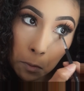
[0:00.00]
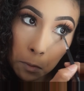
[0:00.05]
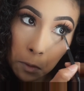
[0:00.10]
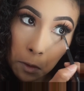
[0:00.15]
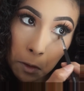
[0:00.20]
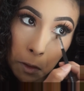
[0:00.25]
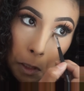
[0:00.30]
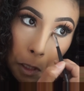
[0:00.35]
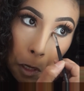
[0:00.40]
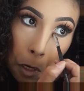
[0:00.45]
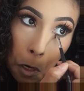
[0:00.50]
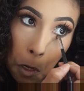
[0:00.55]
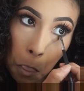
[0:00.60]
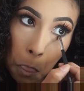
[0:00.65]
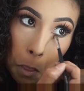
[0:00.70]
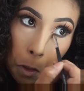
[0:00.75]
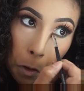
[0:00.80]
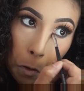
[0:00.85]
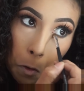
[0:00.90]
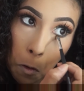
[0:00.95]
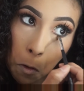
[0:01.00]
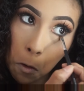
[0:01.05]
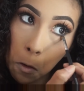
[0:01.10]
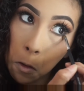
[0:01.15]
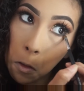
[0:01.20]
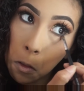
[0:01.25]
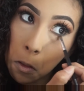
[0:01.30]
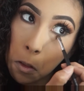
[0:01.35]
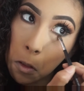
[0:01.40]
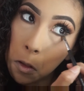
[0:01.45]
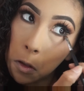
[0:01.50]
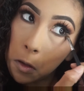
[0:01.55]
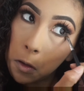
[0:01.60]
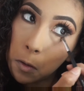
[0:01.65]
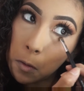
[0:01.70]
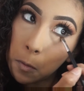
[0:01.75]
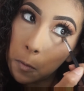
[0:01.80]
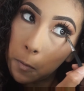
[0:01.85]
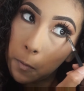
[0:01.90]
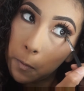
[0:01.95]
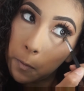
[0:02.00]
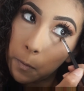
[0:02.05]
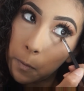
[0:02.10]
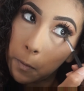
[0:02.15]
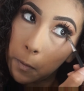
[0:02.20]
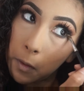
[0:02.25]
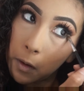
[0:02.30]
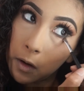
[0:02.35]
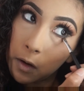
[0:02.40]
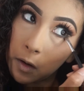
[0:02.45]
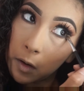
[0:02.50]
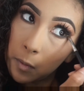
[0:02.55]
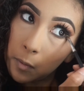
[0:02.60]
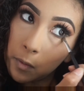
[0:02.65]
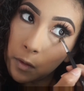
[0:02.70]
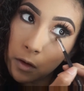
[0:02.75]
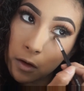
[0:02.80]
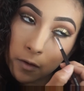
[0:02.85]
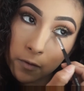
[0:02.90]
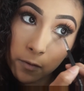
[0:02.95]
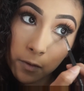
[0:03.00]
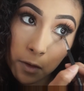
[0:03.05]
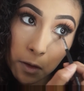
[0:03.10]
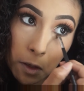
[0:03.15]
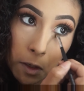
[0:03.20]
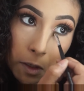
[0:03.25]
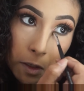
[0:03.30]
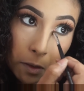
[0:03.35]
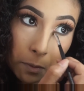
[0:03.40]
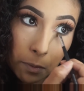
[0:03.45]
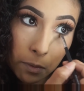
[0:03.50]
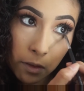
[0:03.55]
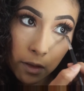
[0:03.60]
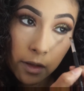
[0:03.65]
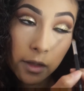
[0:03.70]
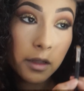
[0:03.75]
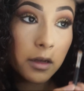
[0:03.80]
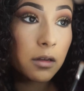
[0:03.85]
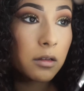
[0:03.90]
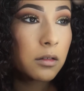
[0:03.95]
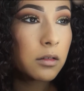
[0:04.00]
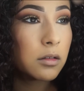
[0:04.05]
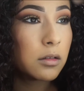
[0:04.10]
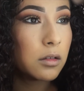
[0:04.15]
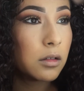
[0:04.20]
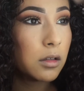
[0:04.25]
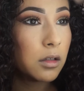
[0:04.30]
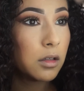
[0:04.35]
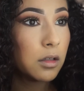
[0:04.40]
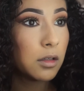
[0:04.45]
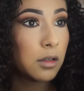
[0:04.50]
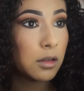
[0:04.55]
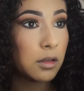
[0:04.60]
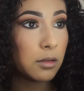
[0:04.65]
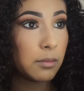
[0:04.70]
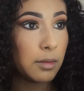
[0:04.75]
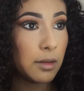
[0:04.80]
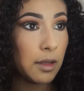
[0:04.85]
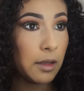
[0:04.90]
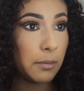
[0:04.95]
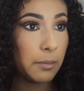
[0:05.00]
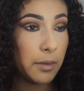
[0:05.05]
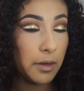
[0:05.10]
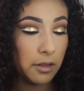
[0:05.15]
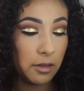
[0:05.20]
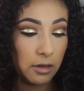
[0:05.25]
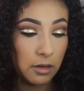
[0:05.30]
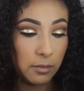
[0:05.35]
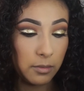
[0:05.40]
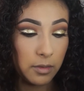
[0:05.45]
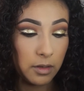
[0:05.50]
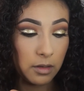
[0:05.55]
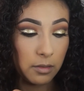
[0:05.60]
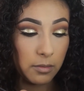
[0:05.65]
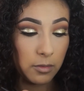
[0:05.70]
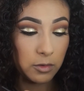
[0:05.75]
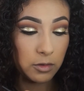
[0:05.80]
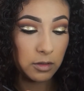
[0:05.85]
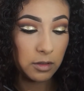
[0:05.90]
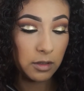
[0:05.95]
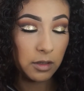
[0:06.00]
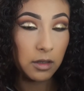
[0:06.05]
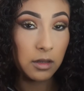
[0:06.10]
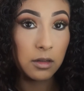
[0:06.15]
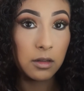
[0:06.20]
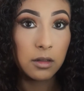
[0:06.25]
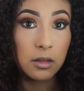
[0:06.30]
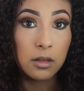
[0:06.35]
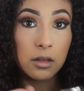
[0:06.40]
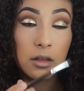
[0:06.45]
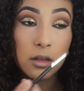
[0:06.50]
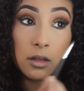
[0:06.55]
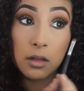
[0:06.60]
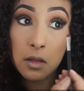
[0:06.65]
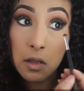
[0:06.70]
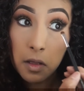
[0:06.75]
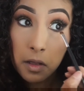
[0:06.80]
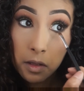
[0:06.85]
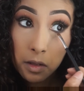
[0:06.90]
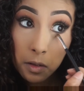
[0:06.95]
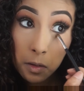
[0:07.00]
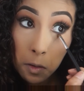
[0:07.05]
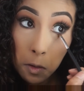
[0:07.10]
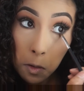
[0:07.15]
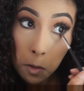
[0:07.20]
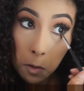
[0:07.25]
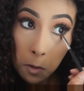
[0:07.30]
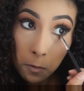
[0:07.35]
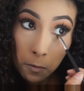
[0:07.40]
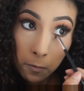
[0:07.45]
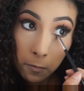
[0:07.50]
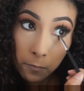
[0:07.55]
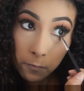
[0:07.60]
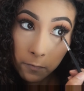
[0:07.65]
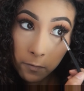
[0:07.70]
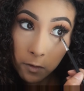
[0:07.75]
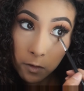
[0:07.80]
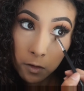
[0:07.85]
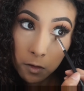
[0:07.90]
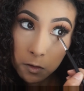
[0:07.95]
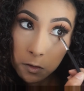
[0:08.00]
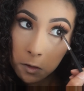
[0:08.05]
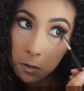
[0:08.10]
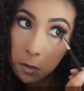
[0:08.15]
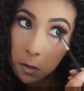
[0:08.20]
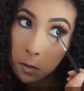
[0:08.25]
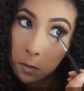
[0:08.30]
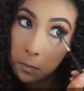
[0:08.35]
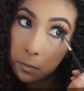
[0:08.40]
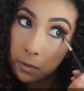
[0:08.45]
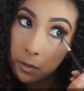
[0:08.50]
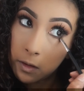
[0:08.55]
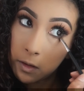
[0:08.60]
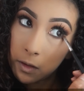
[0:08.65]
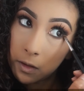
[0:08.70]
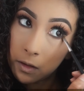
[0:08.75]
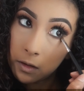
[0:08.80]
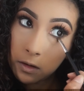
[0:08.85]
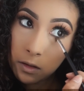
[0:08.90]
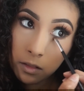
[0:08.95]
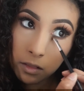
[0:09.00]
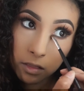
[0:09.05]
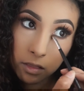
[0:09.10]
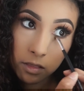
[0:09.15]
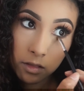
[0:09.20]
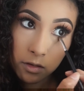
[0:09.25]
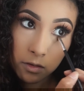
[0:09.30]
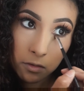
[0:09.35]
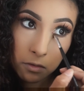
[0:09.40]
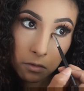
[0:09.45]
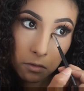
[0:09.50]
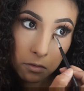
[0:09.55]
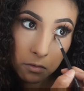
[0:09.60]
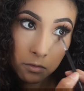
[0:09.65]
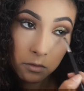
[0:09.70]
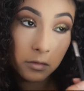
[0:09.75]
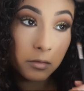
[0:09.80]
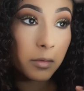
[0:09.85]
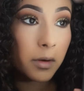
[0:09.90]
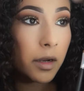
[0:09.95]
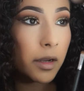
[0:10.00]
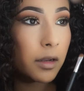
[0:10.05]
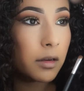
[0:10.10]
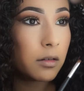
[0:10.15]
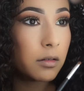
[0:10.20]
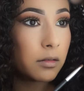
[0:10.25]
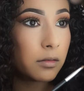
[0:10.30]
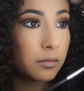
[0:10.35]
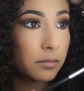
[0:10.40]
to apply that on the bottom of where I applied the black, but then I'm going to mostly focus on applying the red.